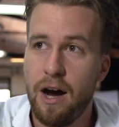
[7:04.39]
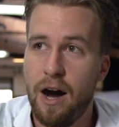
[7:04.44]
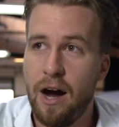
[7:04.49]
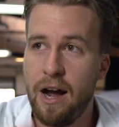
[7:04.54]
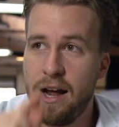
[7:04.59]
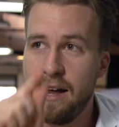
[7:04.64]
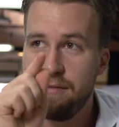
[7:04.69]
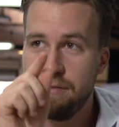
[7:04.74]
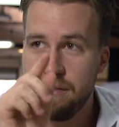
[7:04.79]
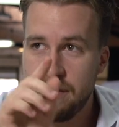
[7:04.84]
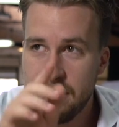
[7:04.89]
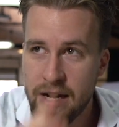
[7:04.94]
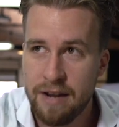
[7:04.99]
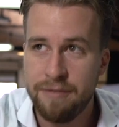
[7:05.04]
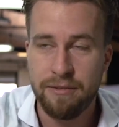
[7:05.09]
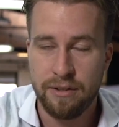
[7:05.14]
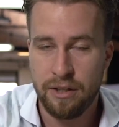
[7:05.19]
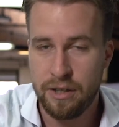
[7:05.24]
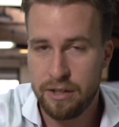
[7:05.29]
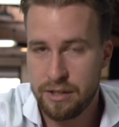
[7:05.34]
I have
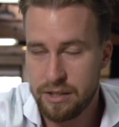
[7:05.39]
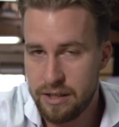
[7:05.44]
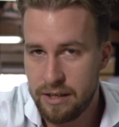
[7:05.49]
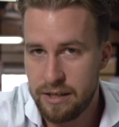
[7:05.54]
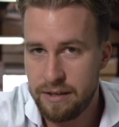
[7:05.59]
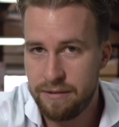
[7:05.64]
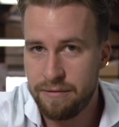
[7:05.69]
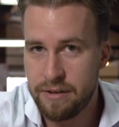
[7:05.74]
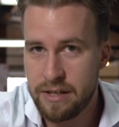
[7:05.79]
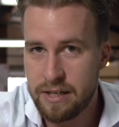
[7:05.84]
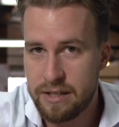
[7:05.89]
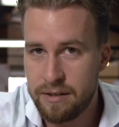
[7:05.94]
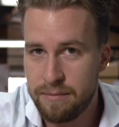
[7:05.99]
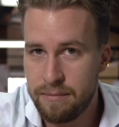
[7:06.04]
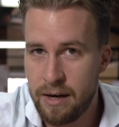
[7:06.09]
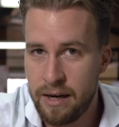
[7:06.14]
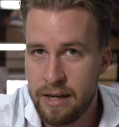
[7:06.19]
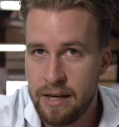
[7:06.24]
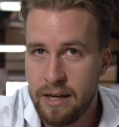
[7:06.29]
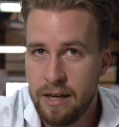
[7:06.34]
never lost an investor
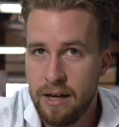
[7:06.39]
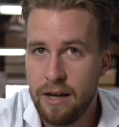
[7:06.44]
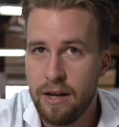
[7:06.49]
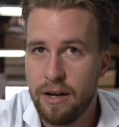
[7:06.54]
money,